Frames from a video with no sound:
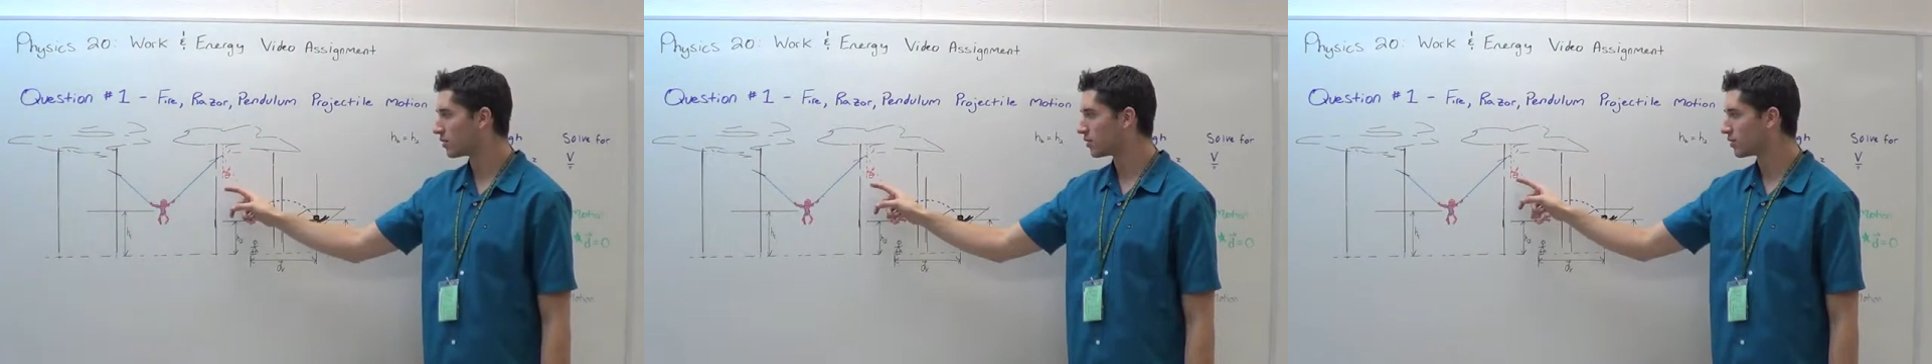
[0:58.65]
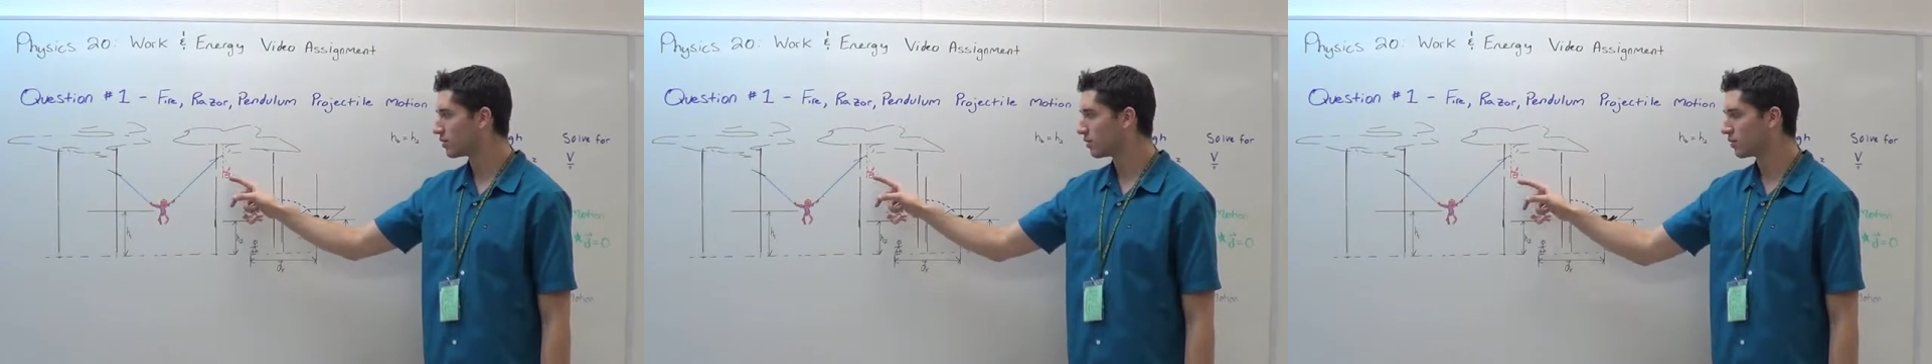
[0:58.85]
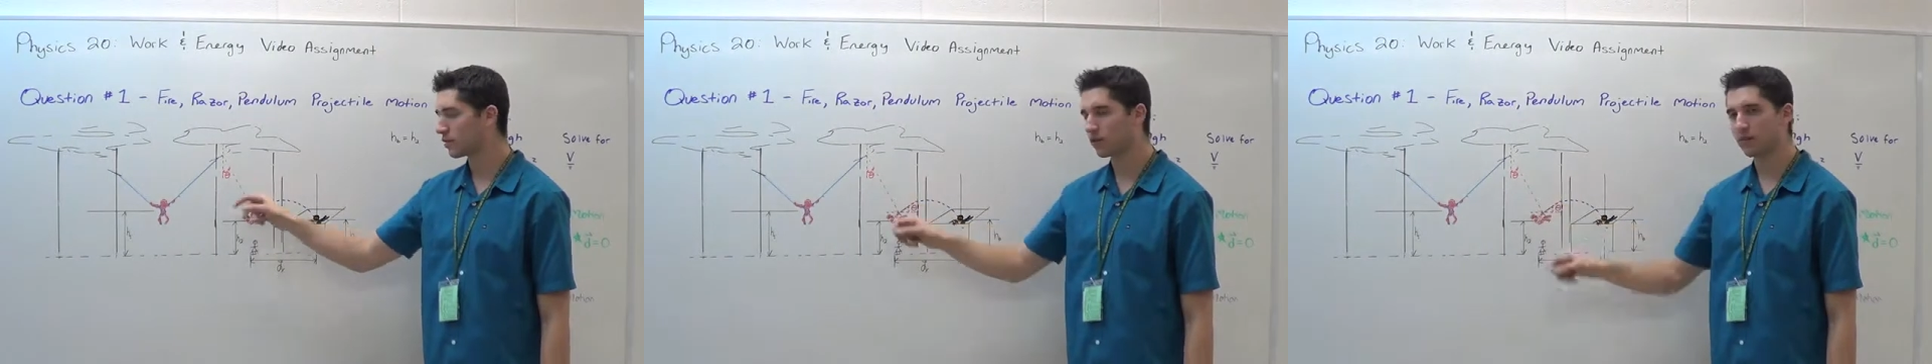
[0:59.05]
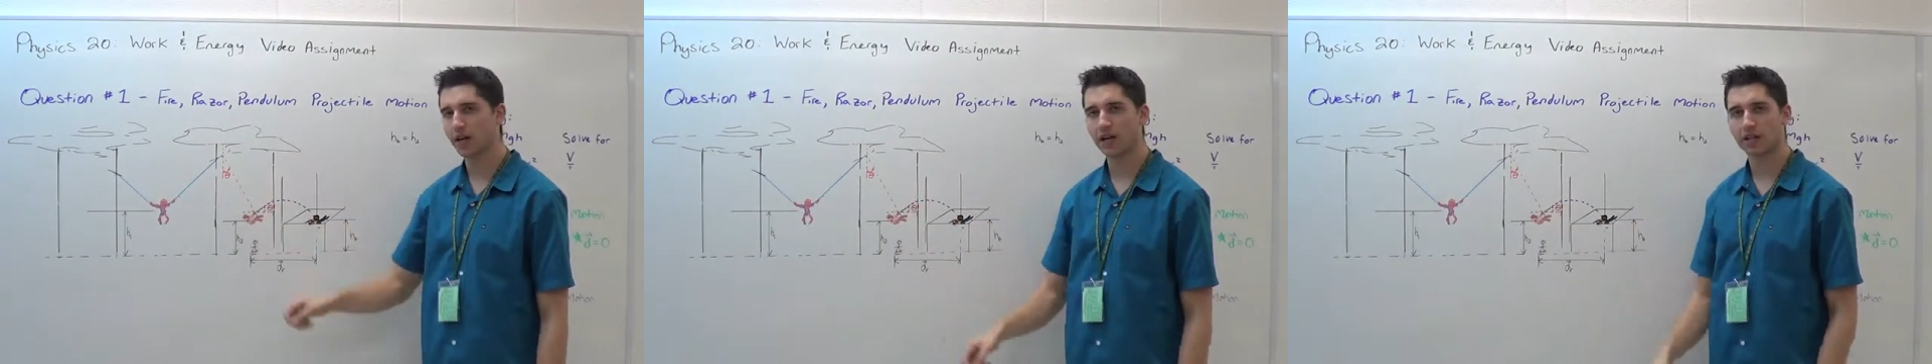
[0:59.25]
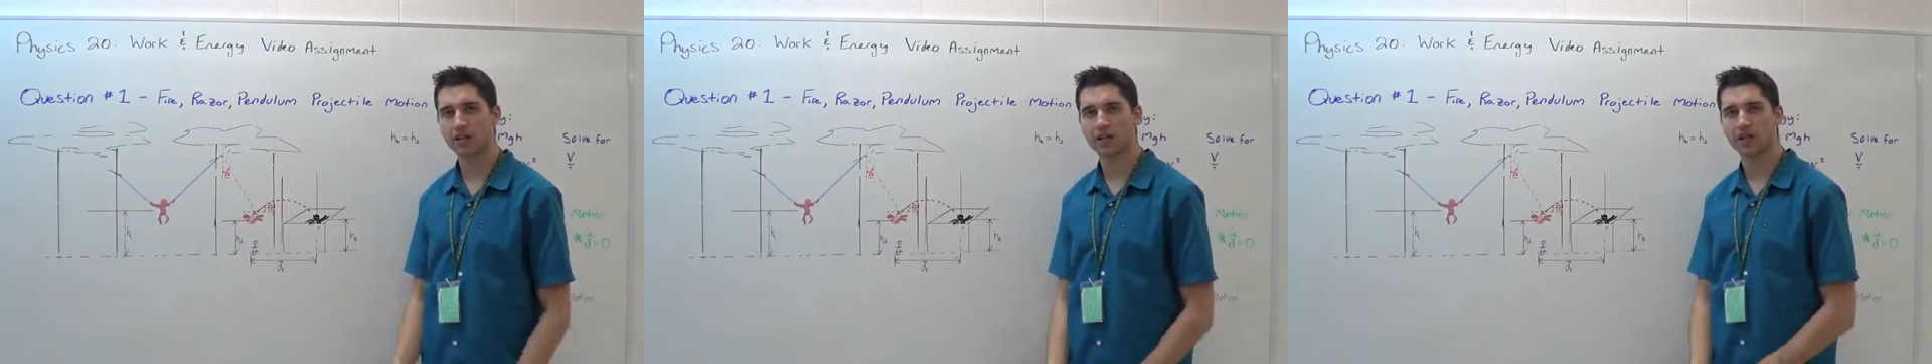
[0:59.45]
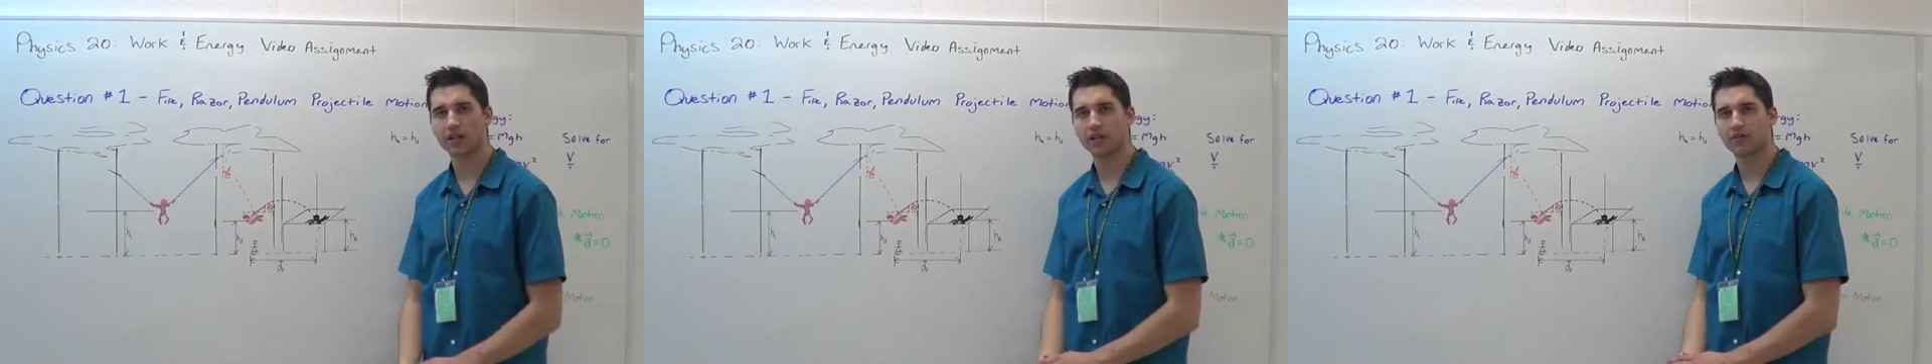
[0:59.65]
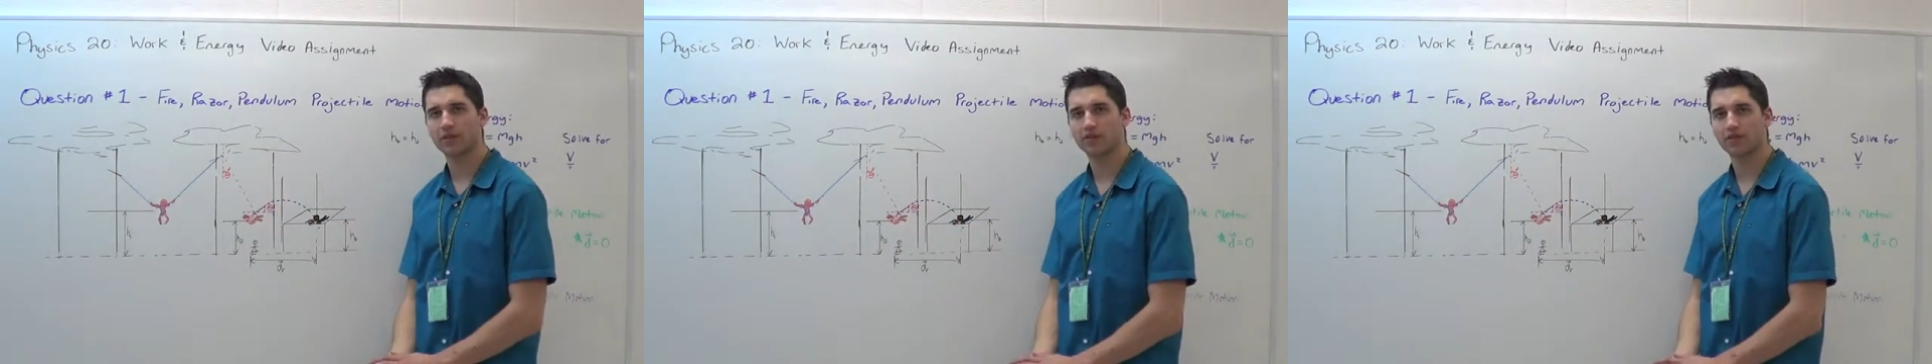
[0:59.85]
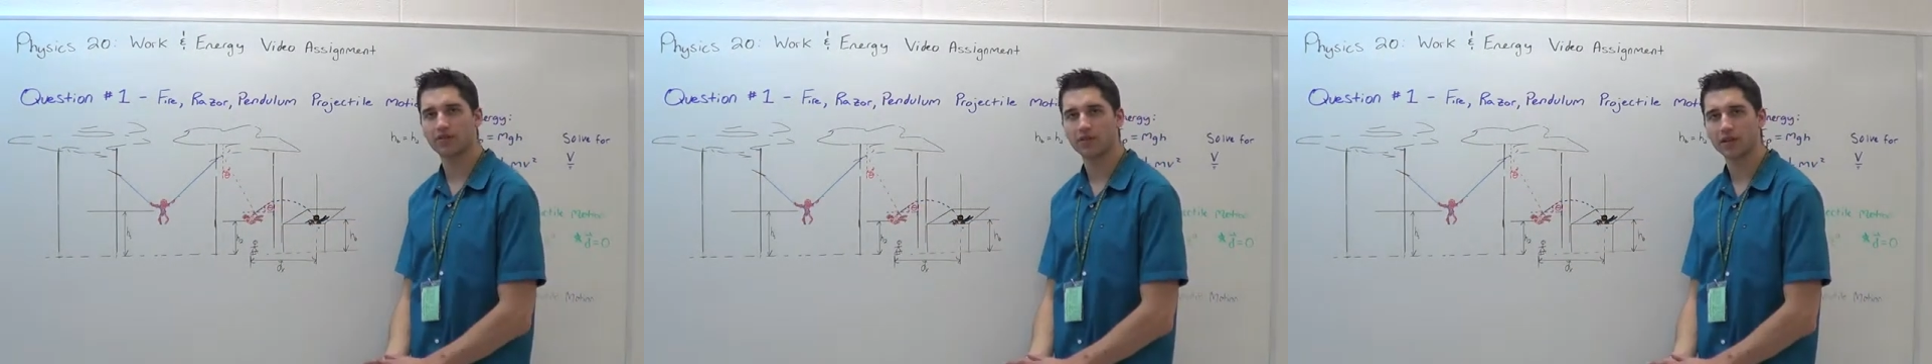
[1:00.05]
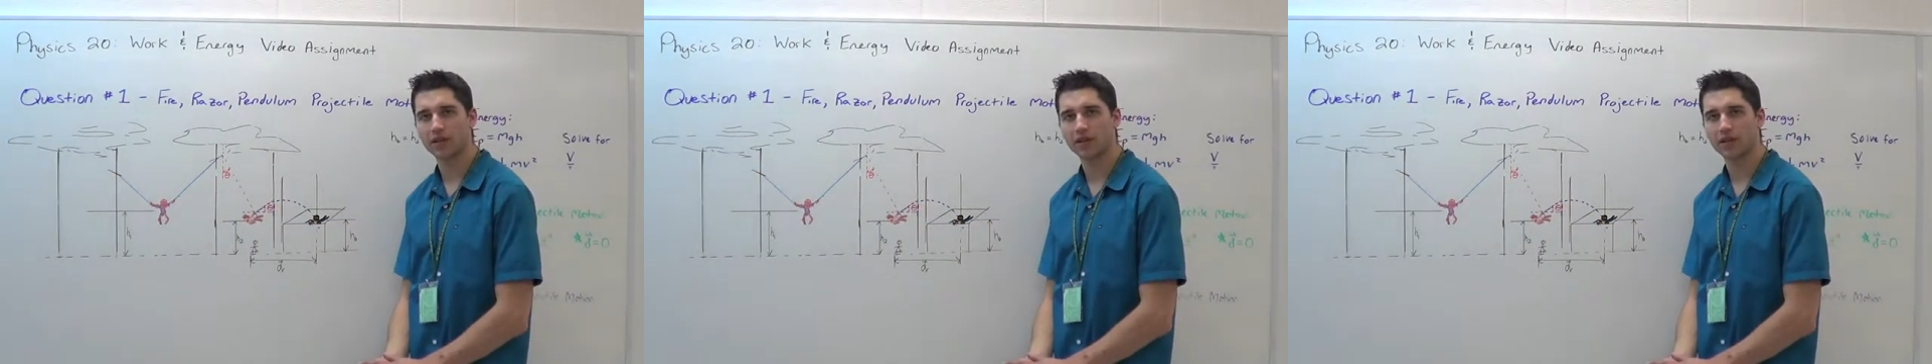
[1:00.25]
So you can write your given for